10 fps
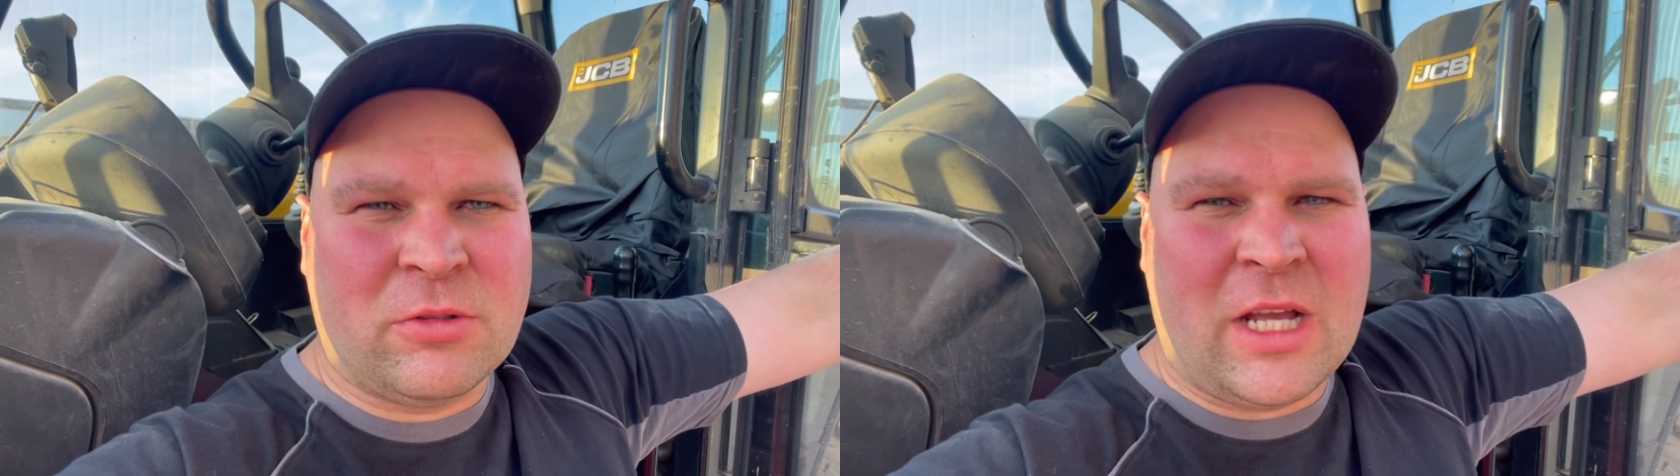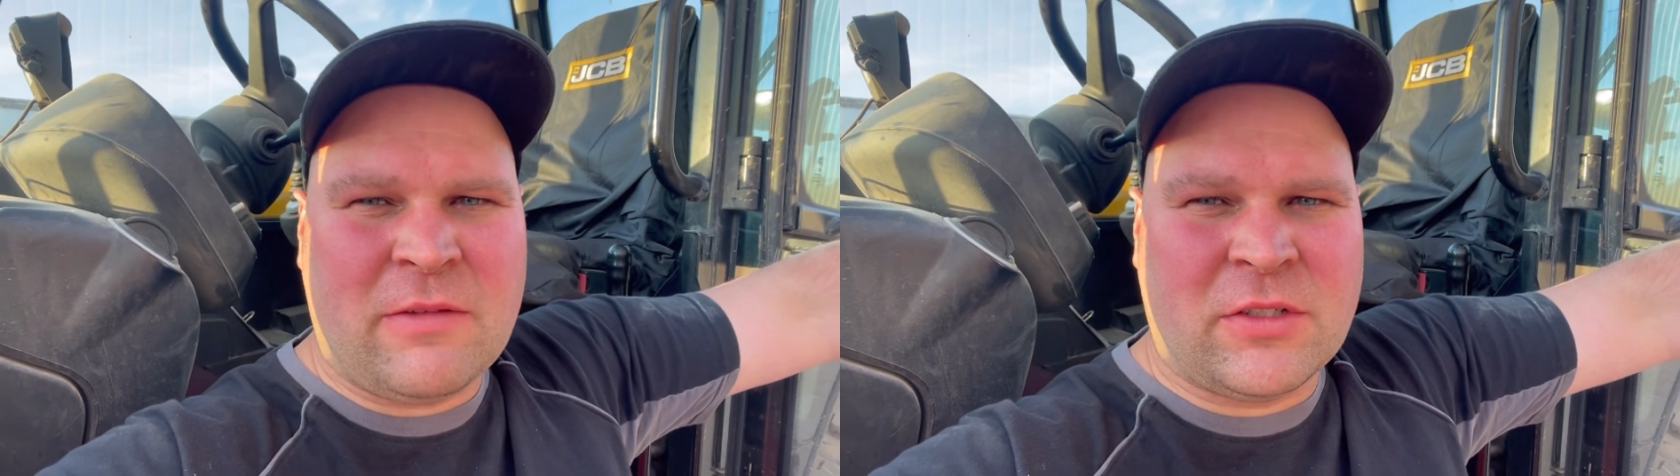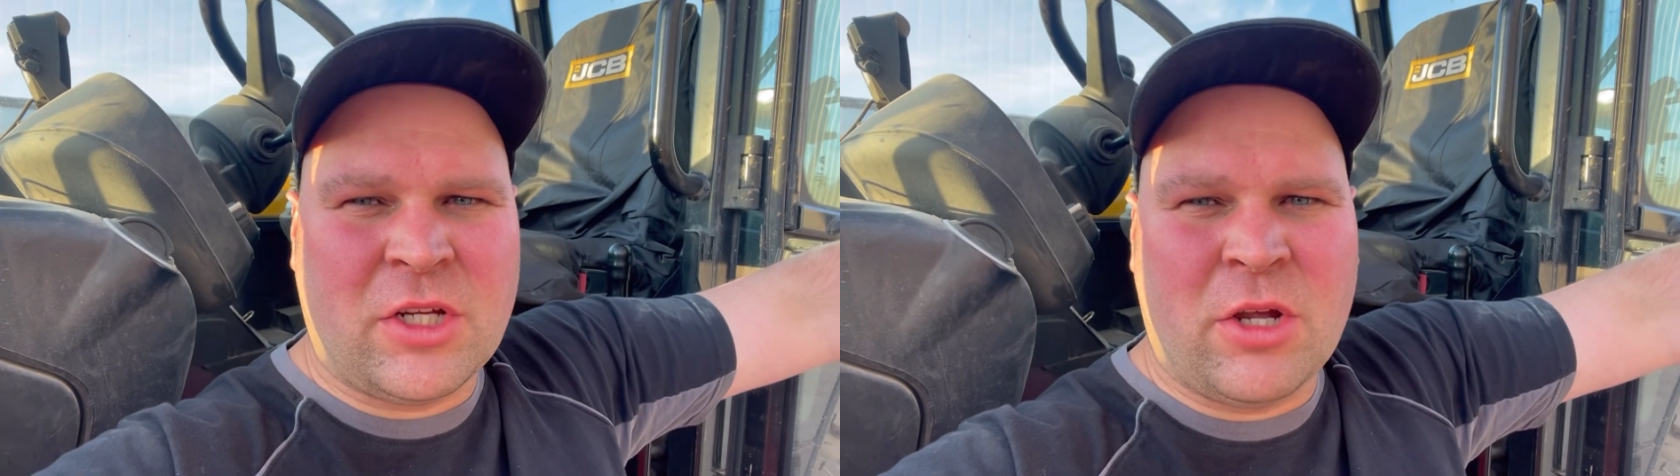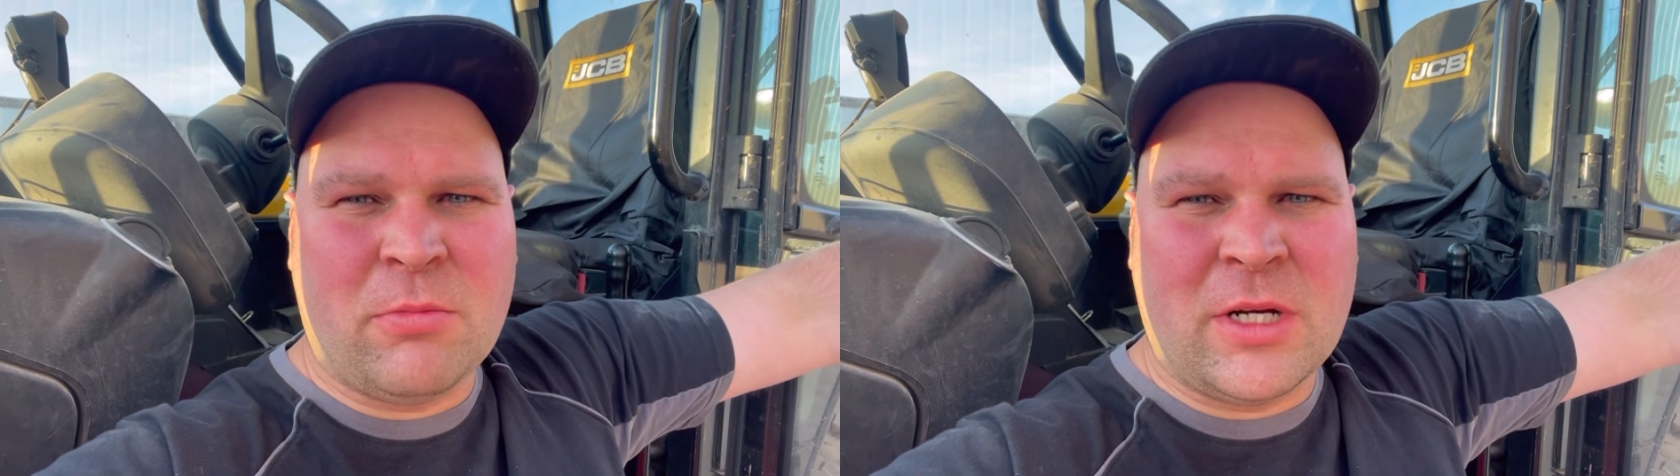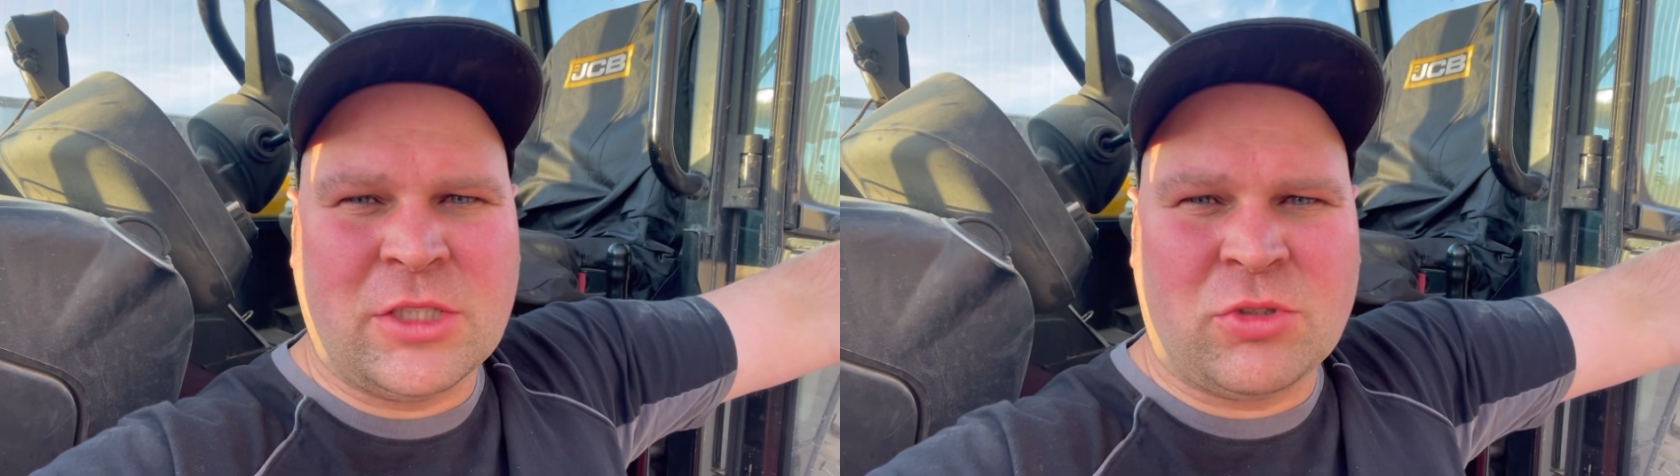the afternoon
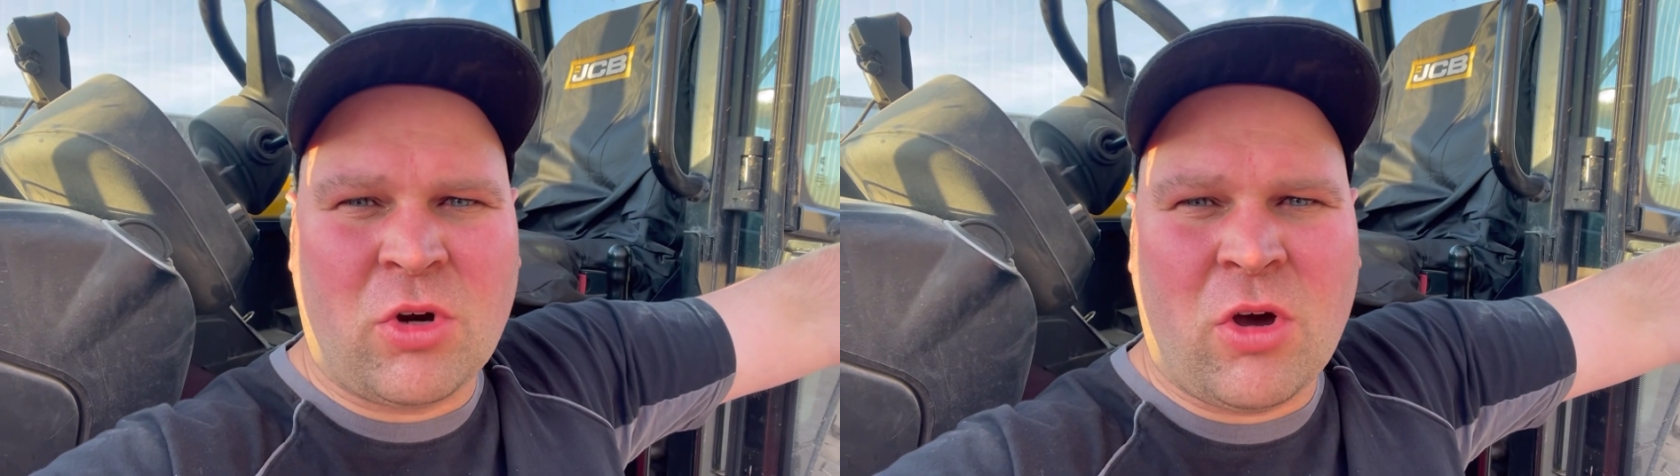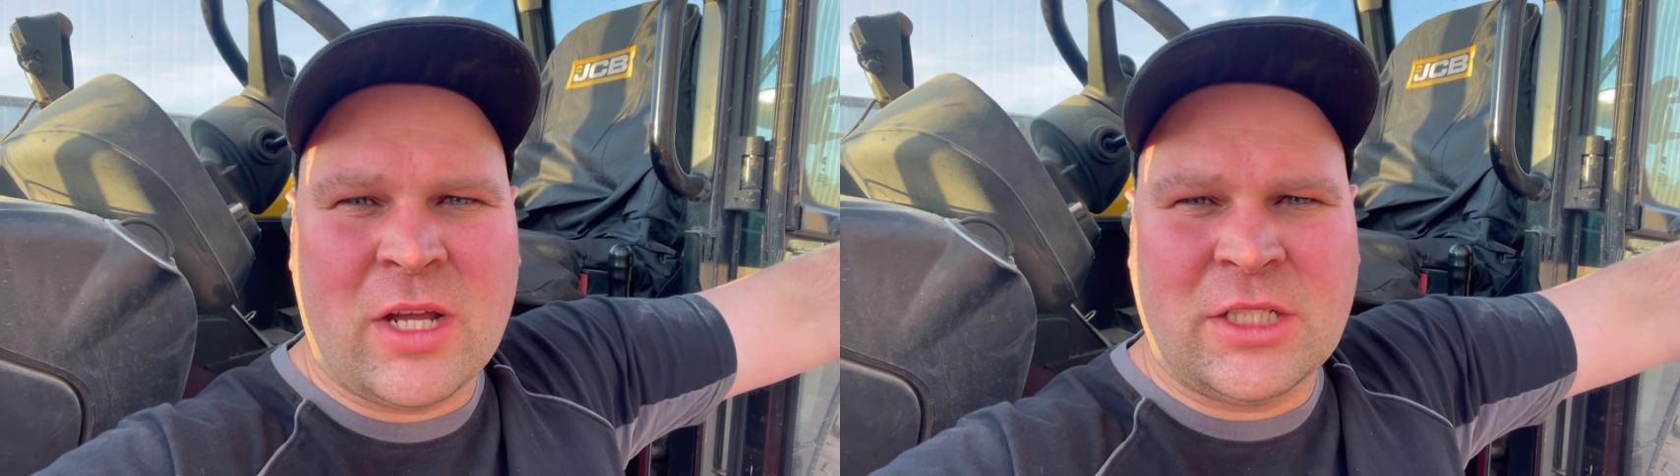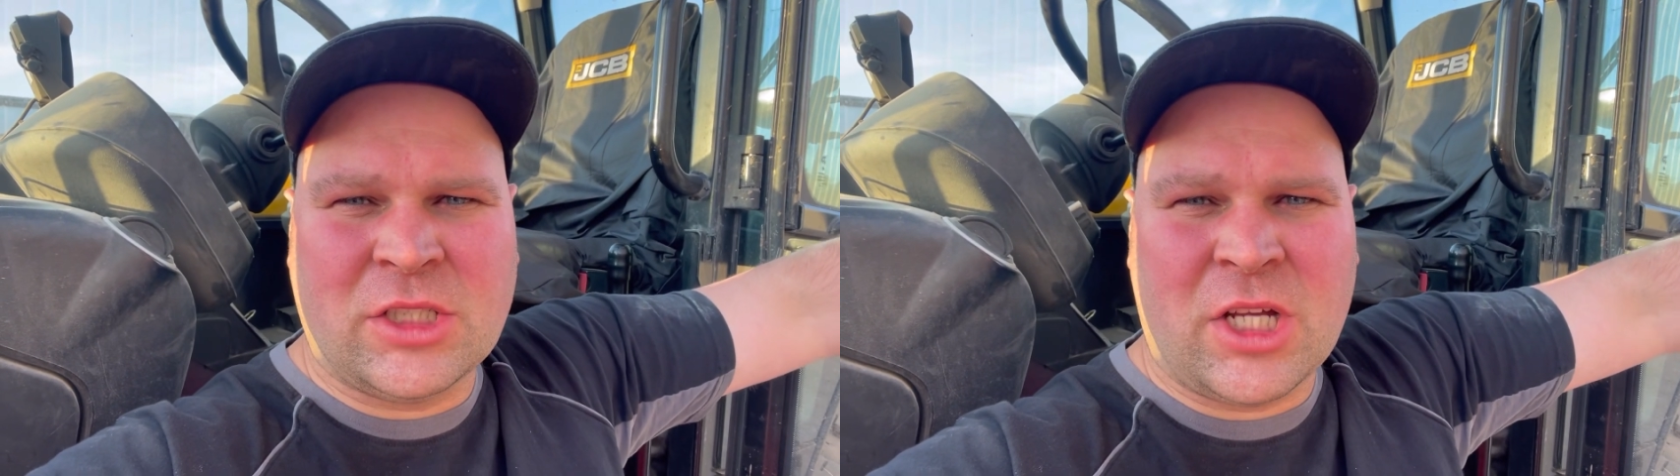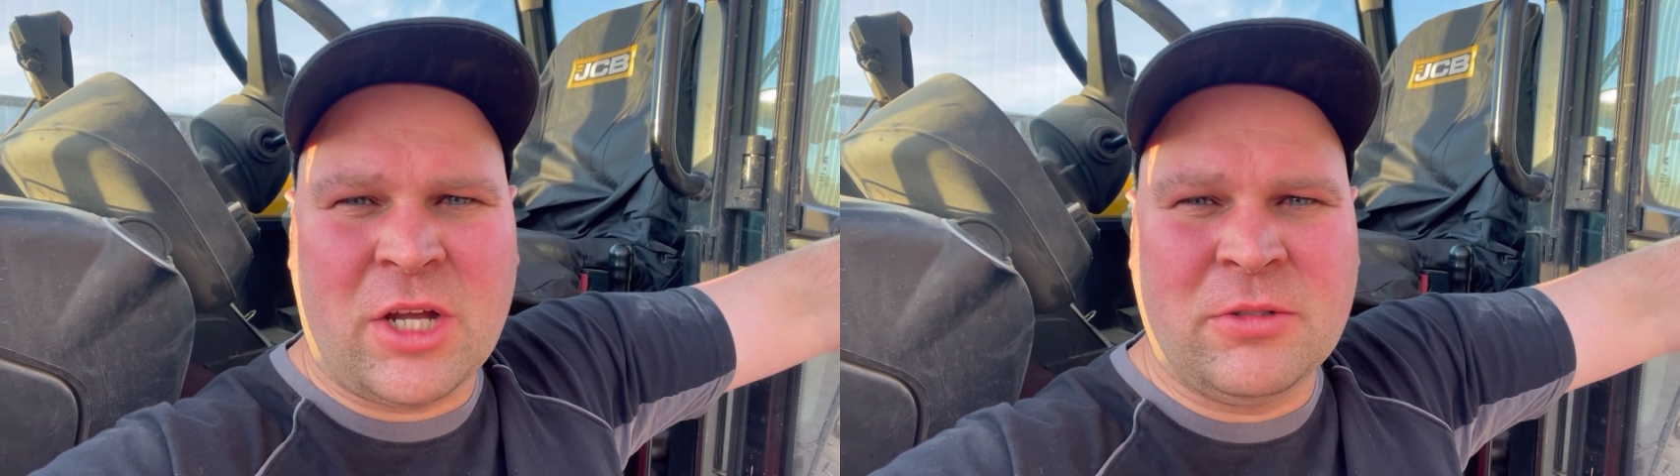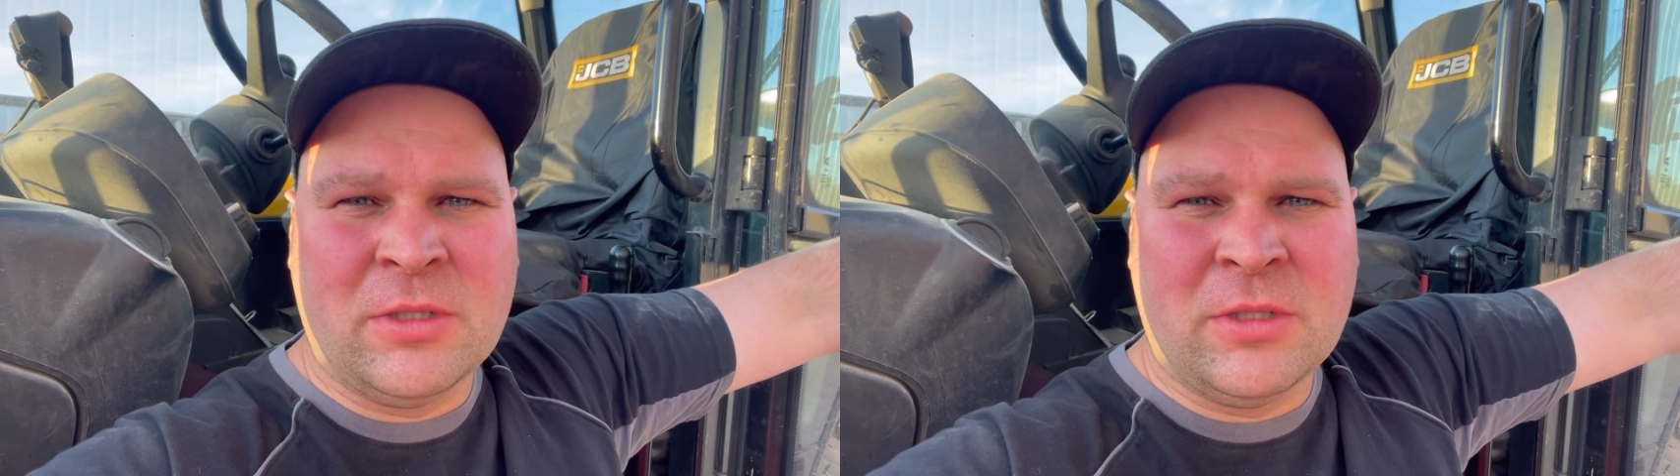when it's dried. So,